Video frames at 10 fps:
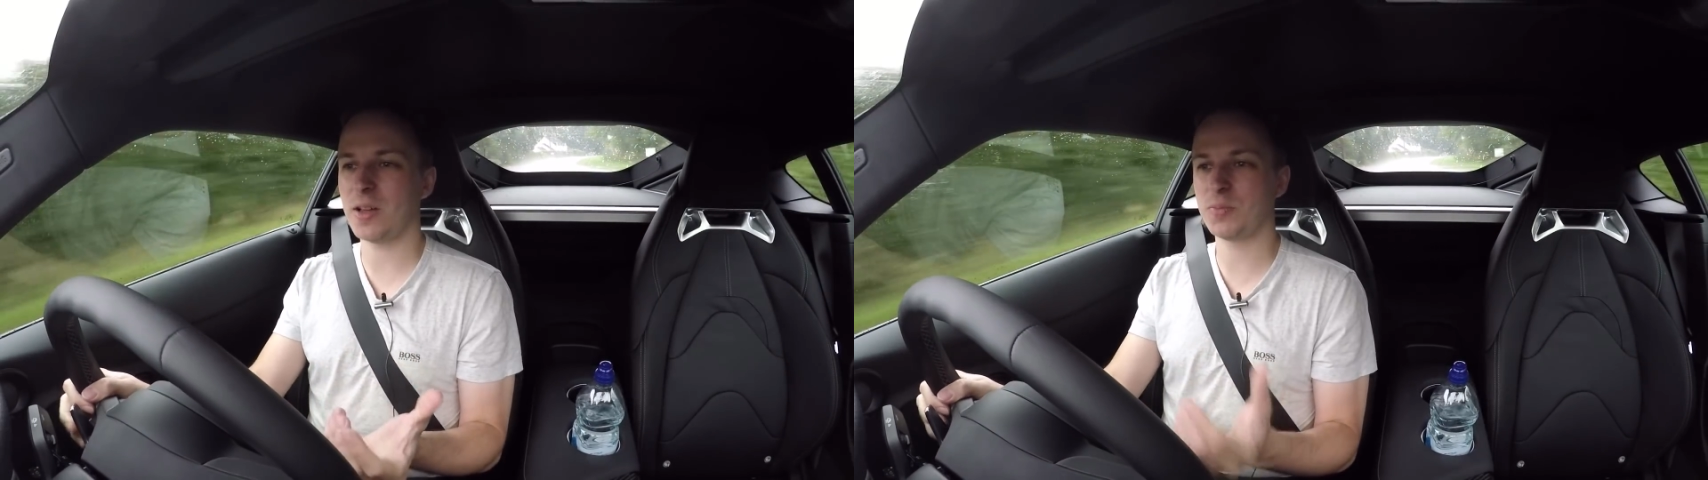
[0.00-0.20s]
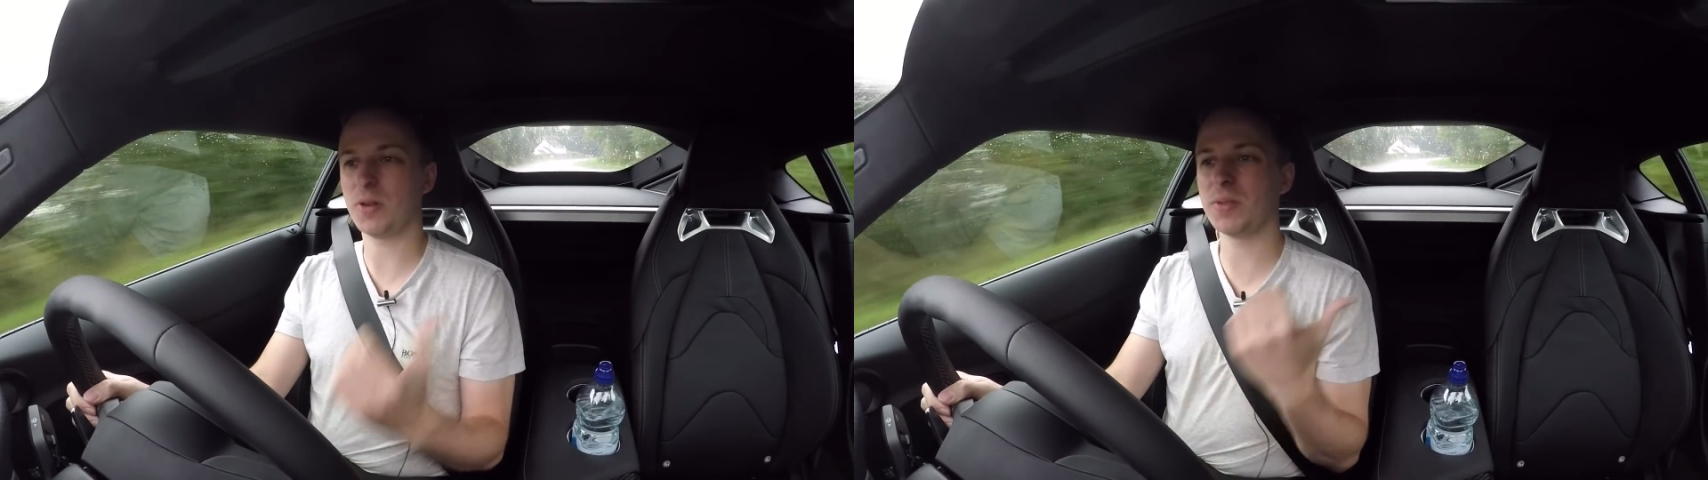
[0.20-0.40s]

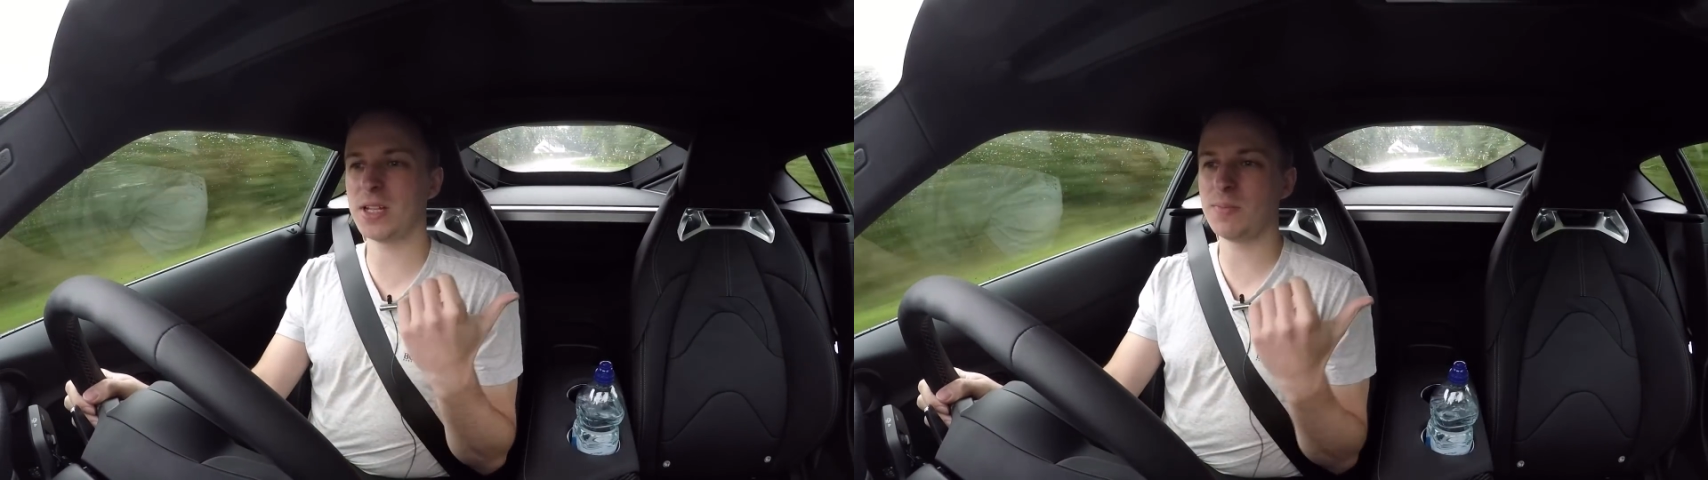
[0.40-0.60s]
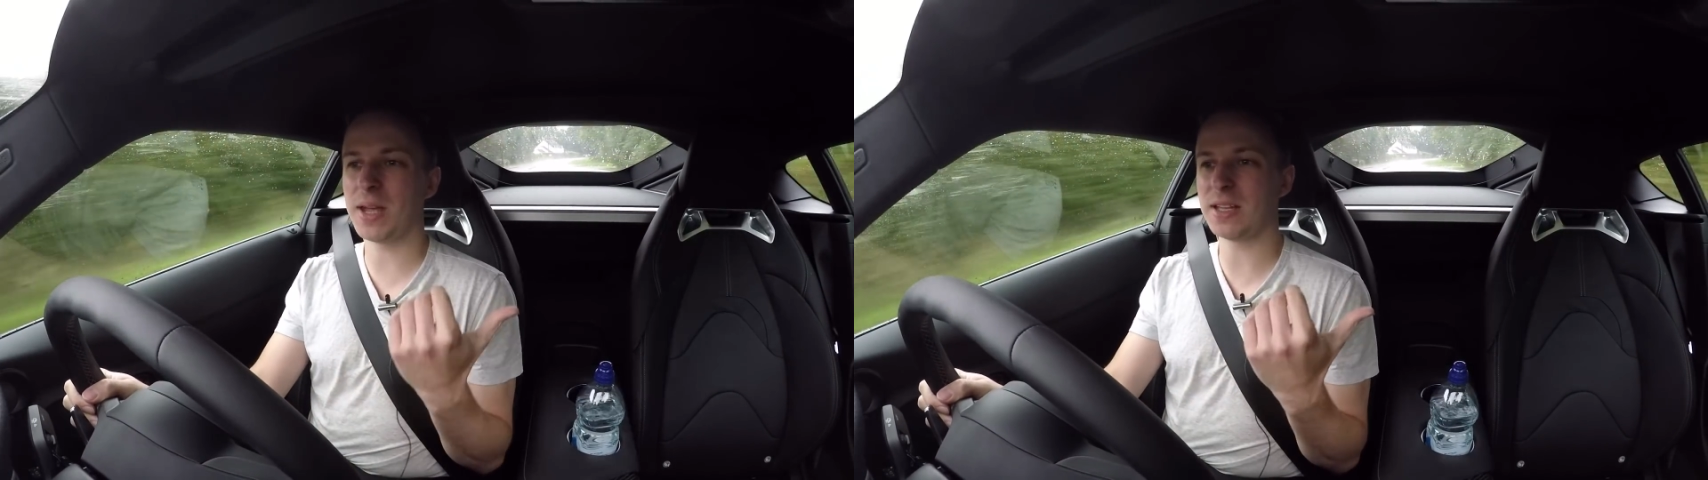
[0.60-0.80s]
I'll
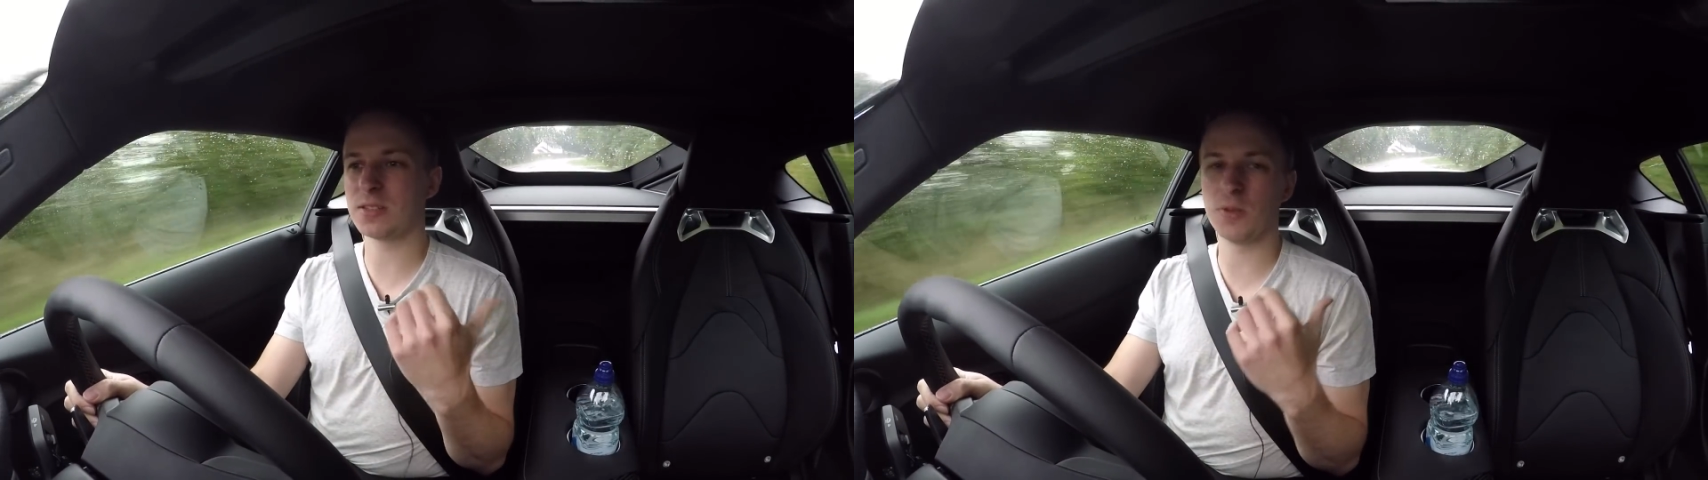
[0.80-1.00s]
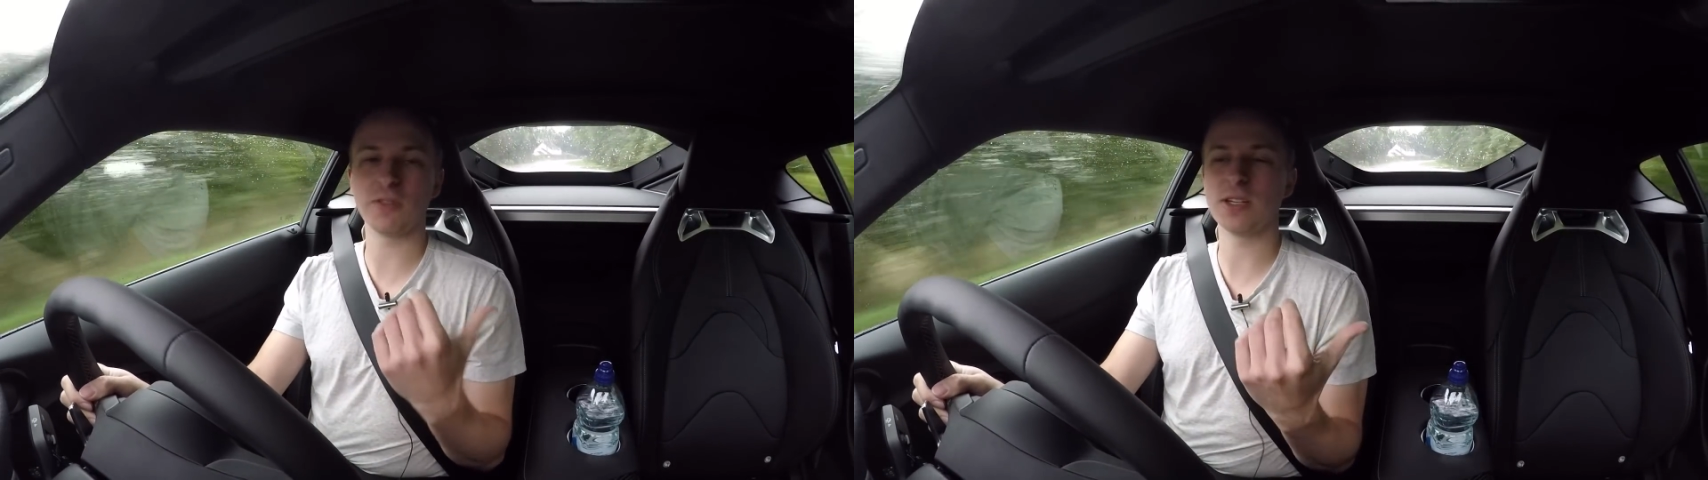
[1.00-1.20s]
probably make
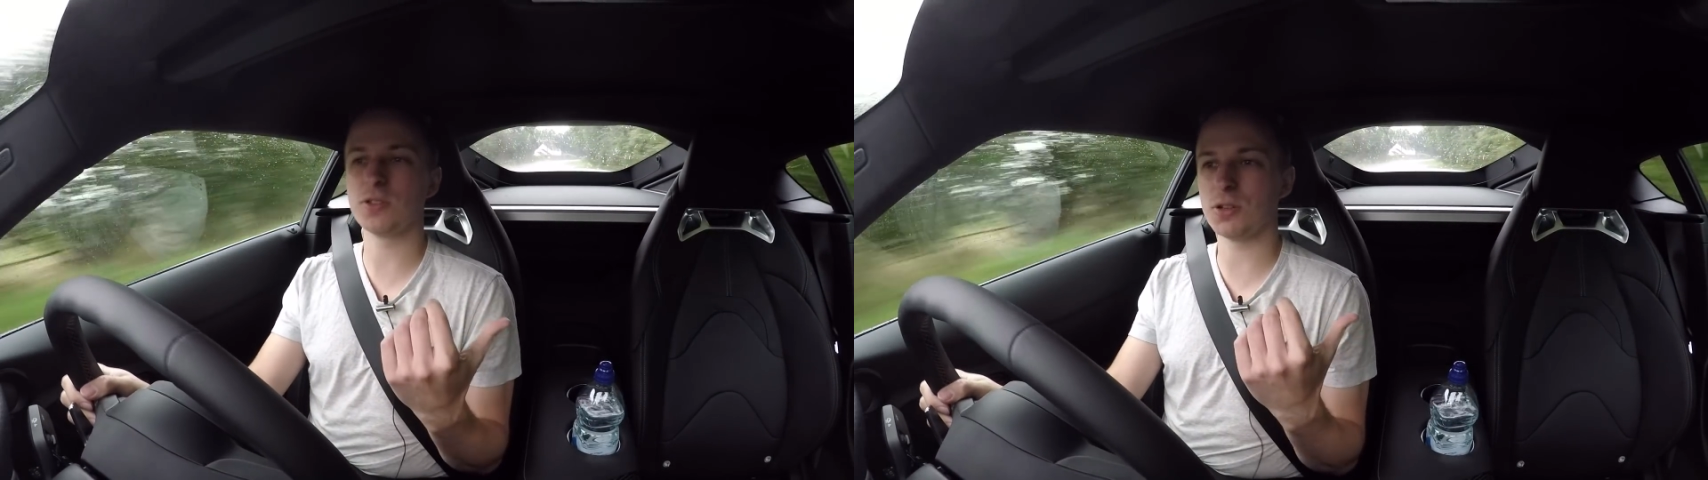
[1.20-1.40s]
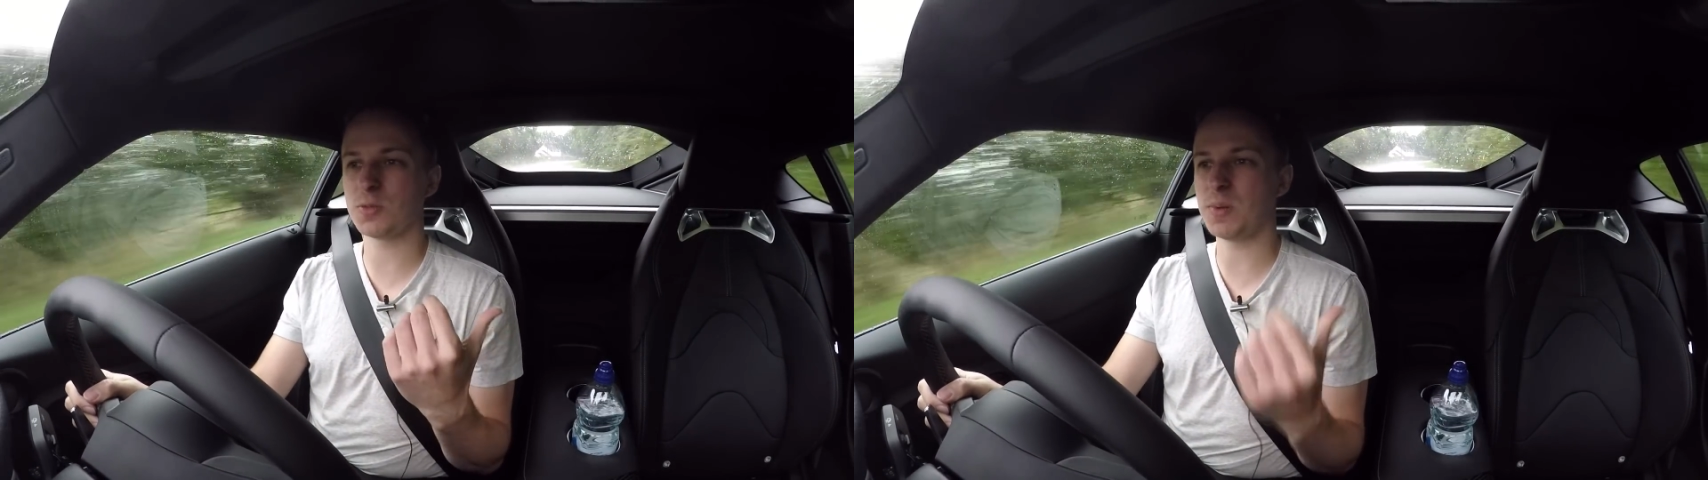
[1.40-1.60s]
some other
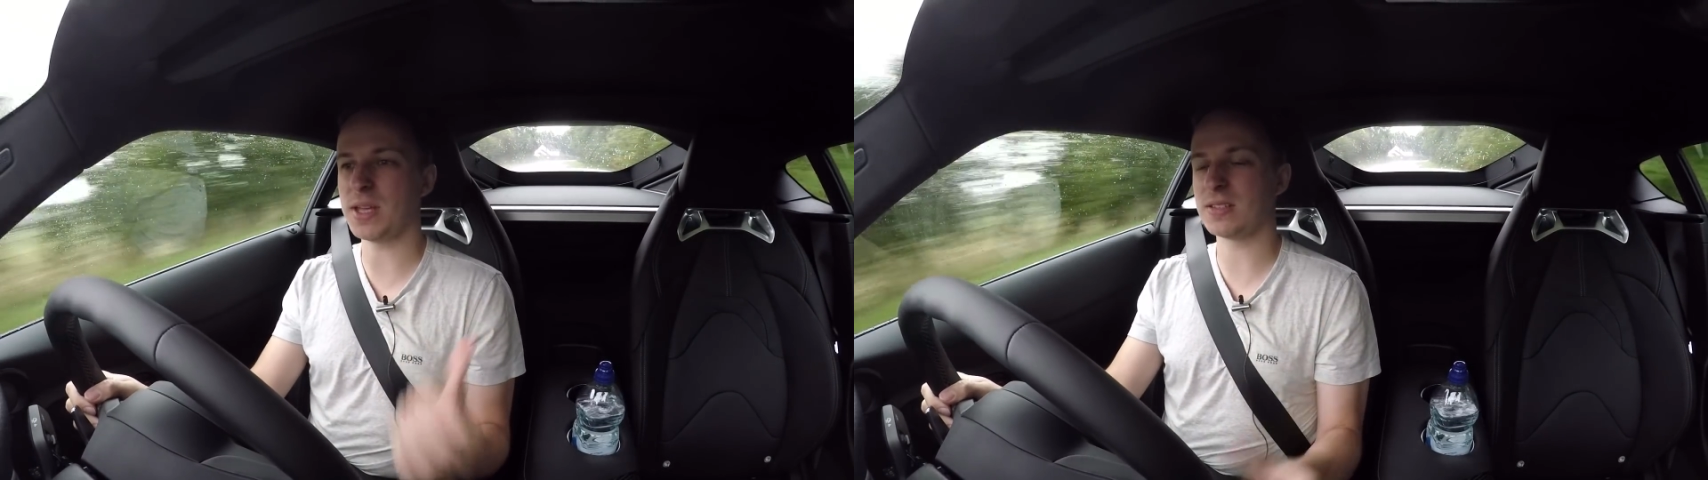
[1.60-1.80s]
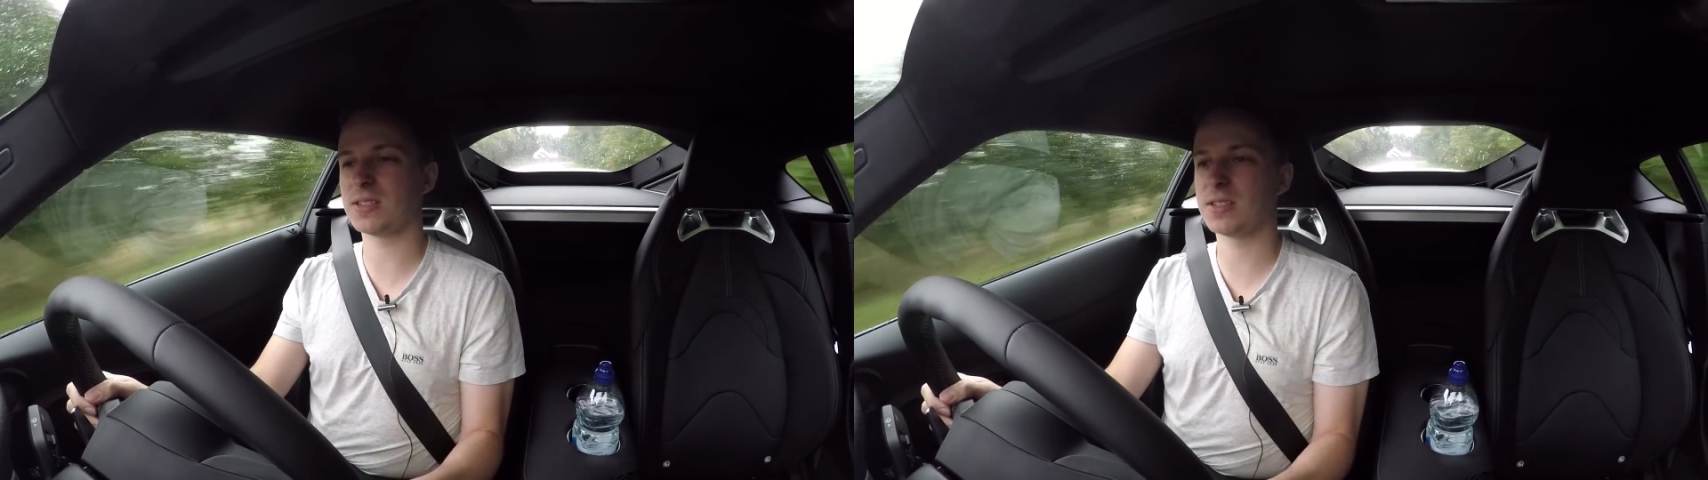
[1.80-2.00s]
exhaust
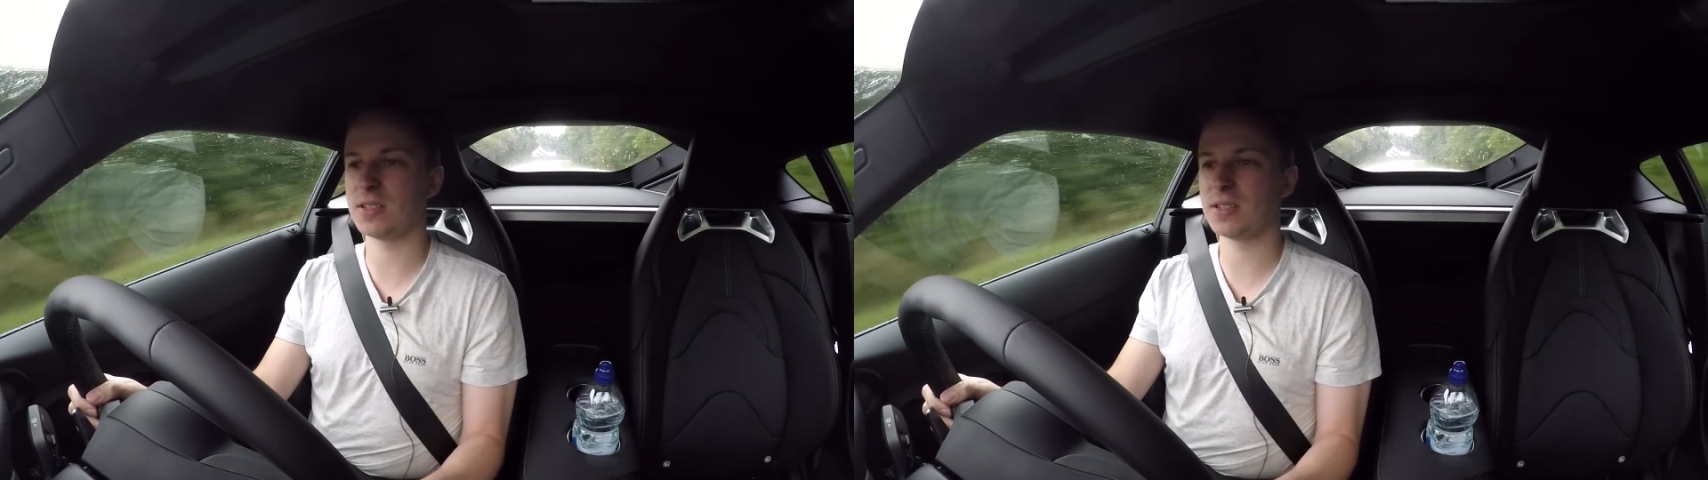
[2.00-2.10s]
bits,